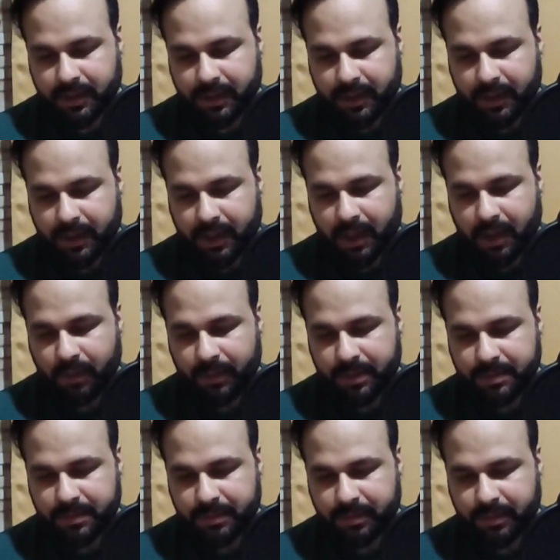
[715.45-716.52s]
How much
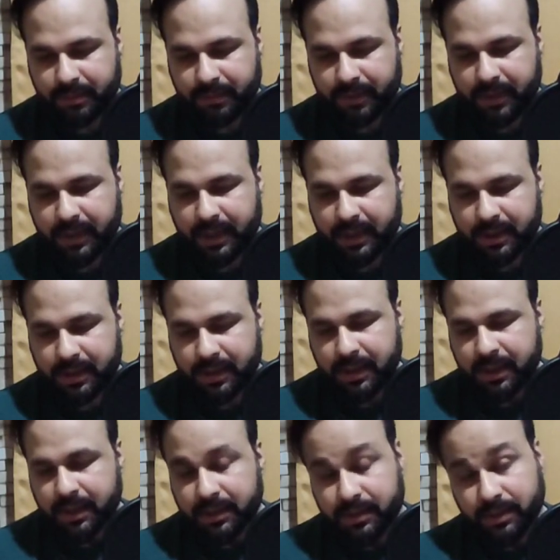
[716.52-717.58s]
memory we get. So
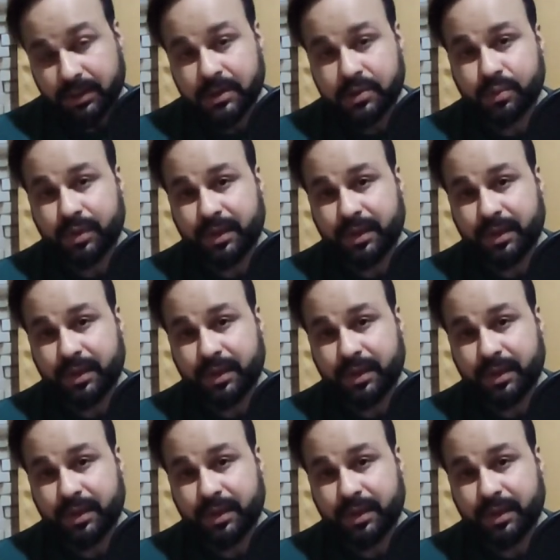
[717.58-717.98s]
this one is